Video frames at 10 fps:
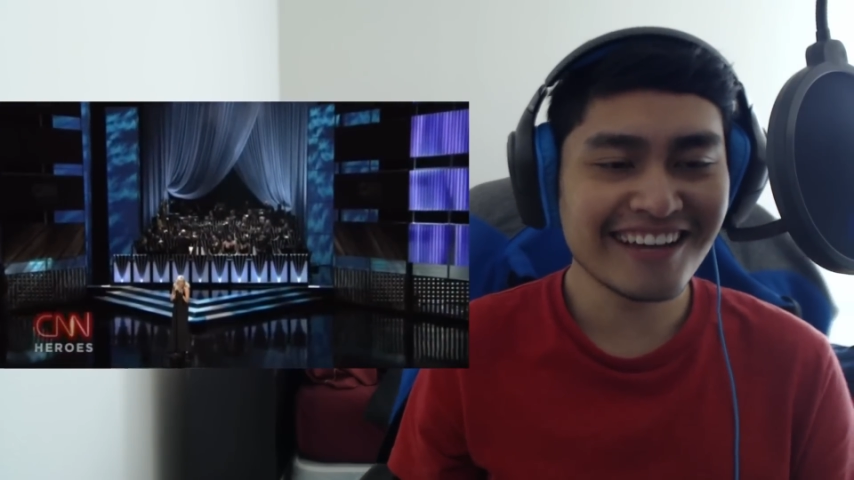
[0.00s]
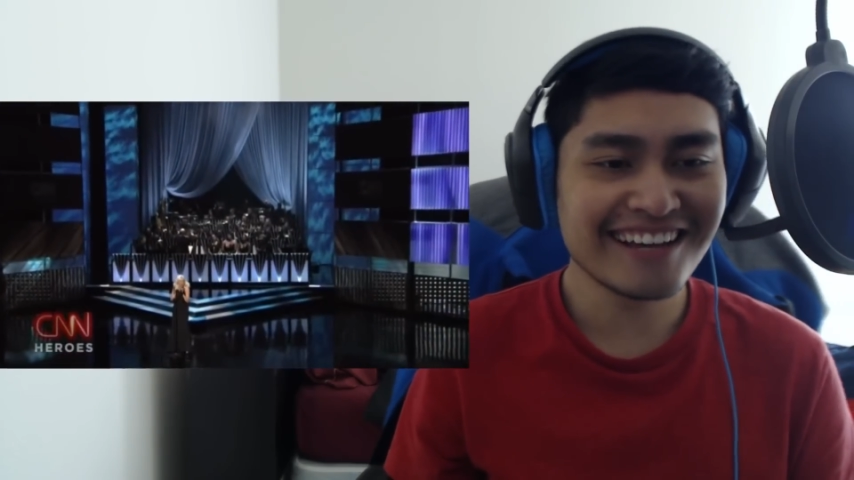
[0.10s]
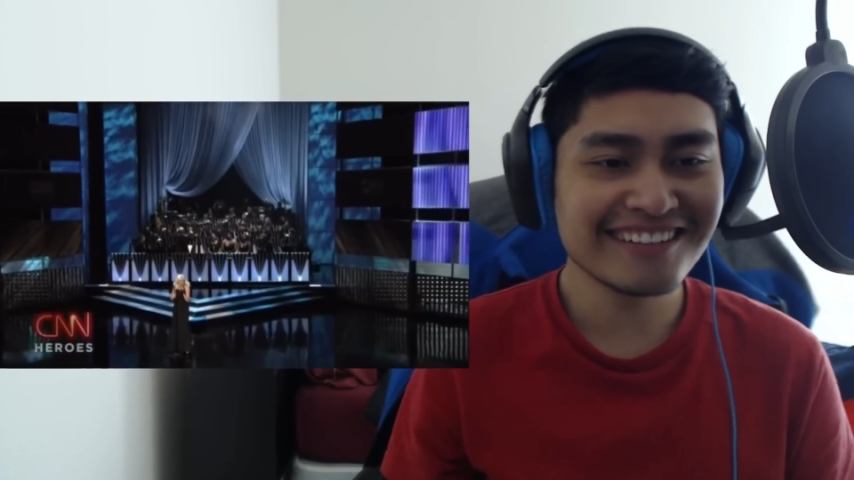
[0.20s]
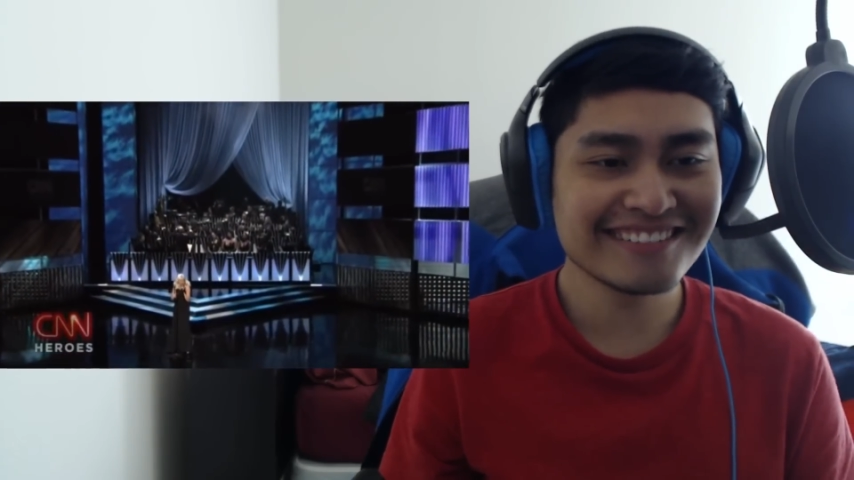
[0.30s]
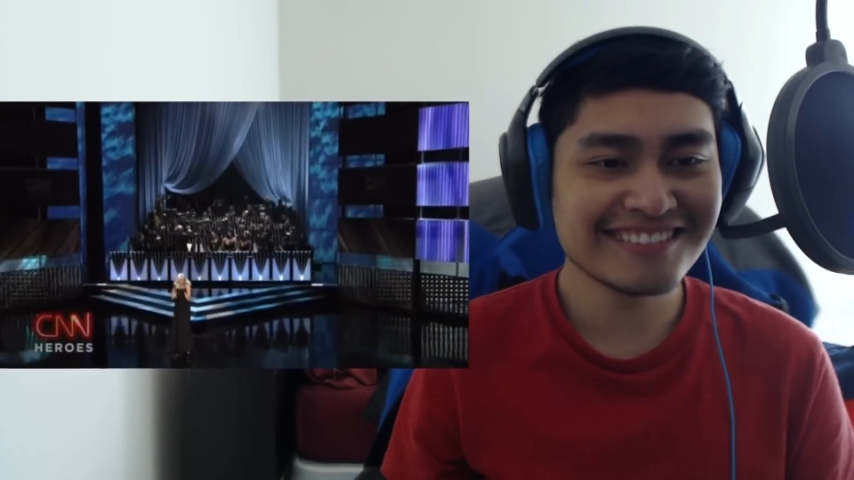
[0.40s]

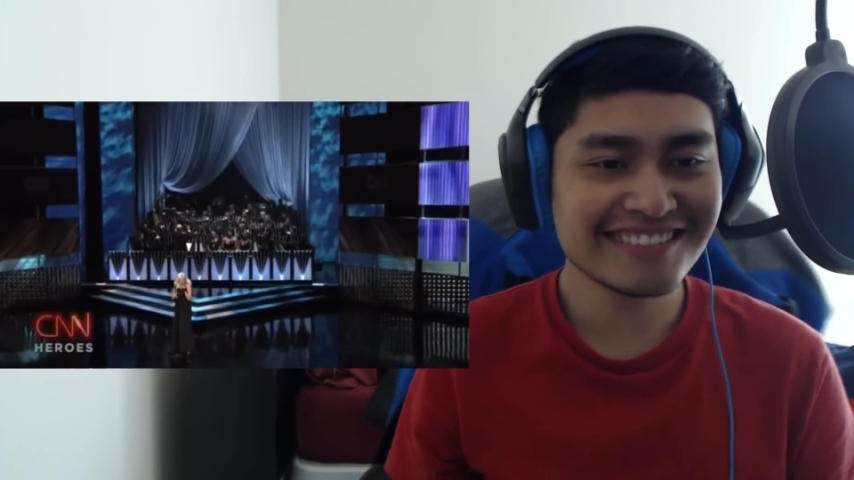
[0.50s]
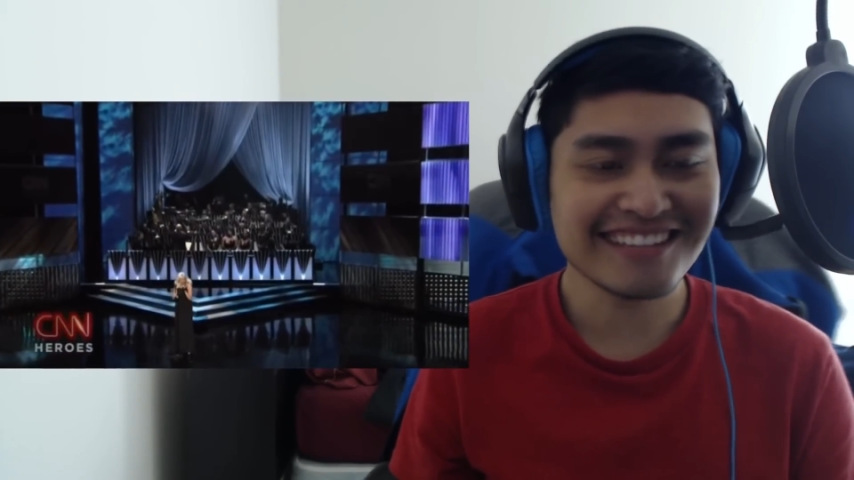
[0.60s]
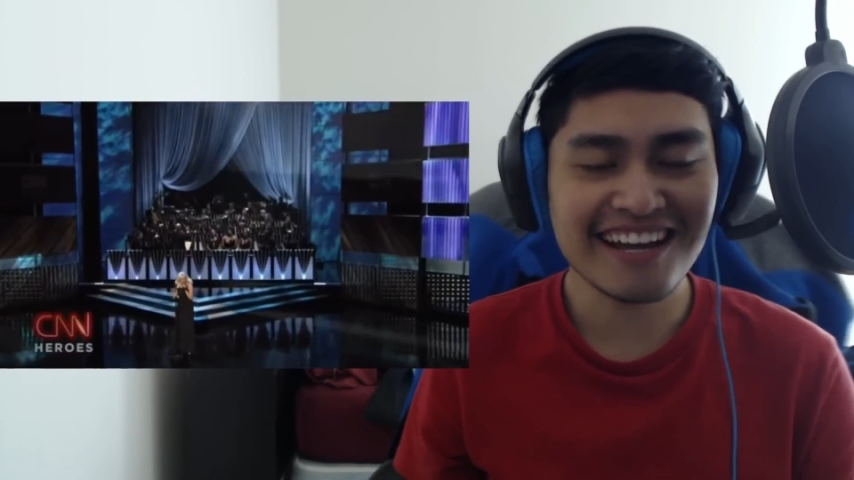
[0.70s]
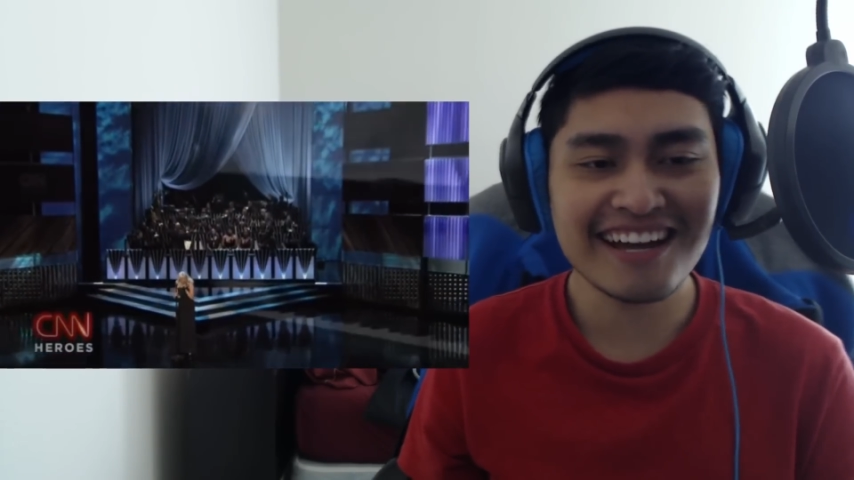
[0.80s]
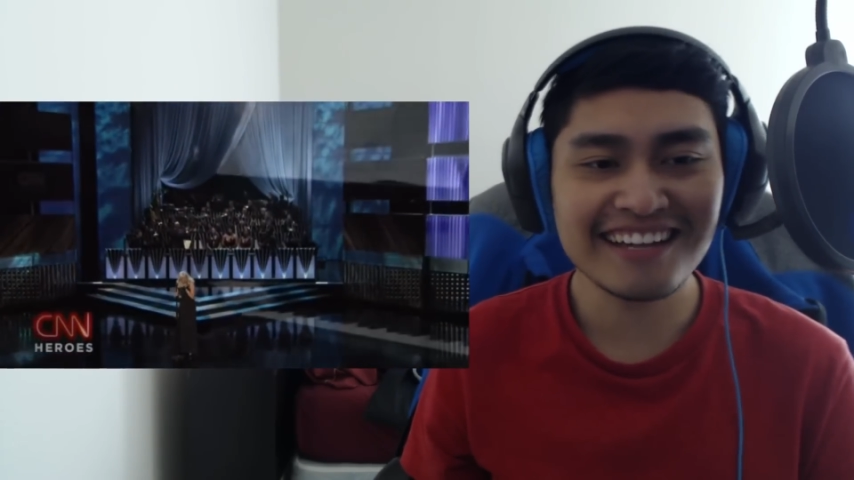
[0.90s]
that.
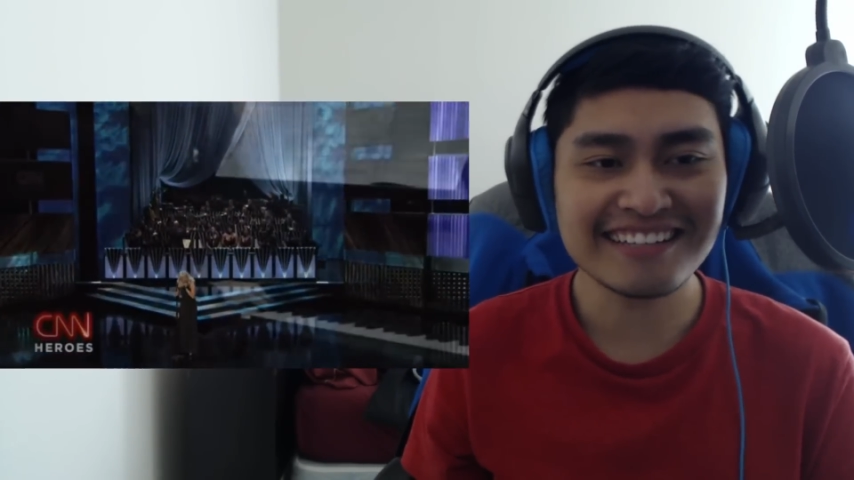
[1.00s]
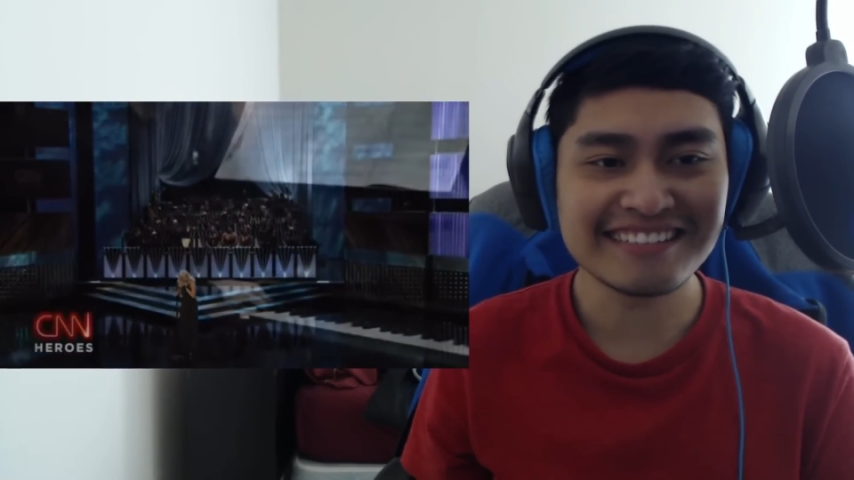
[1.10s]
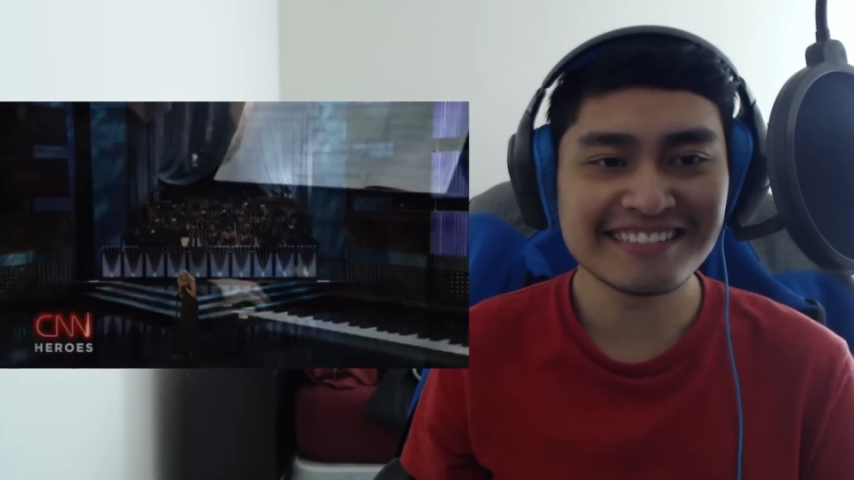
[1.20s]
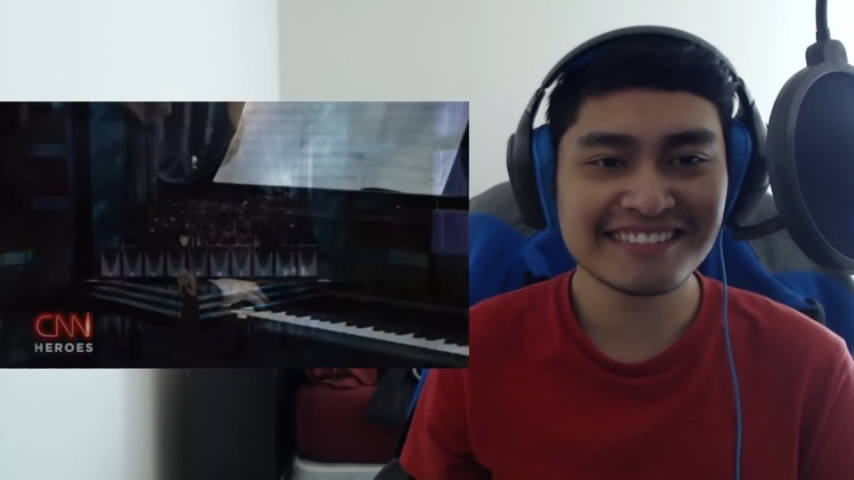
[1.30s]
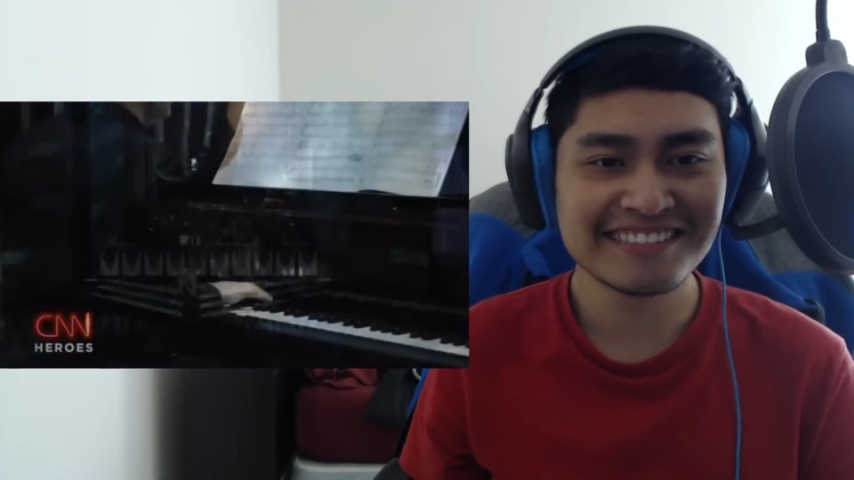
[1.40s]

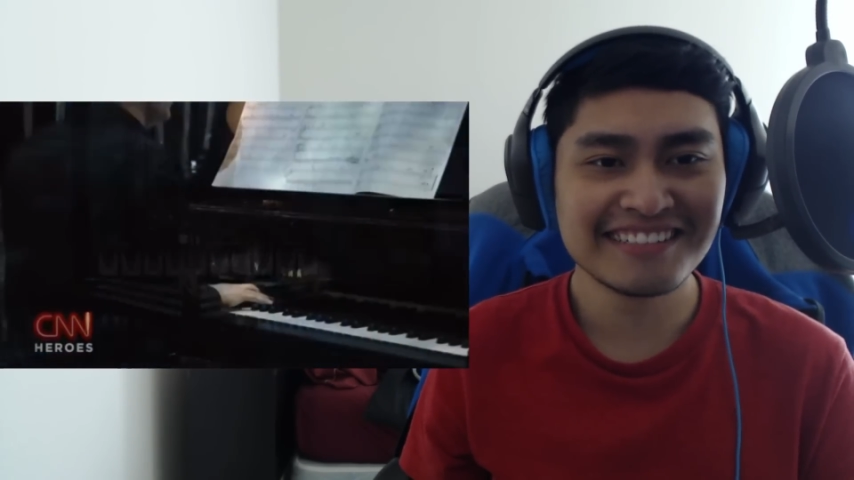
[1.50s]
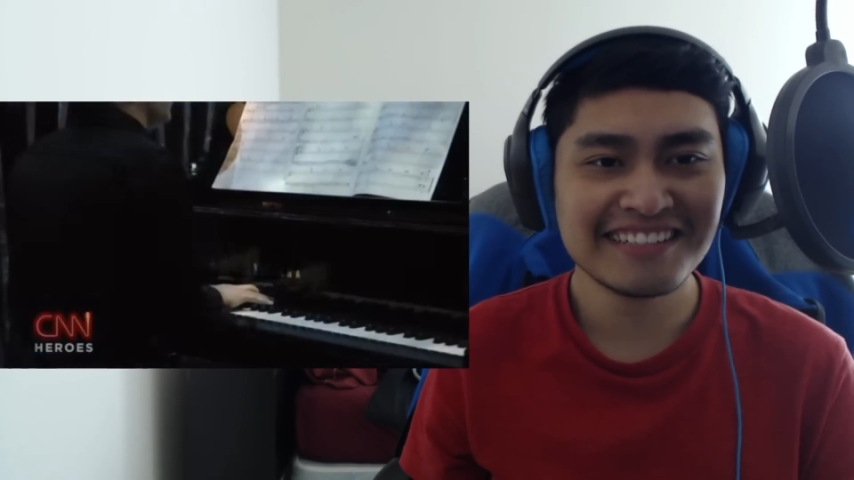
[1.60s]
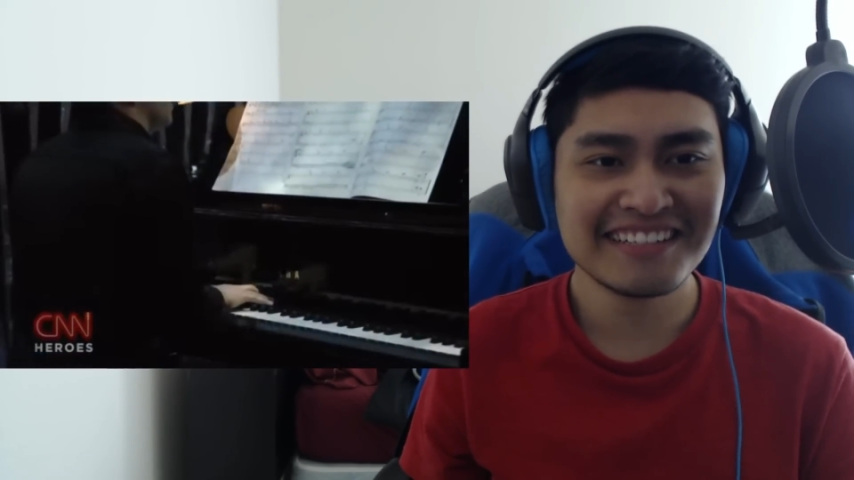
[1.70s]
Nice.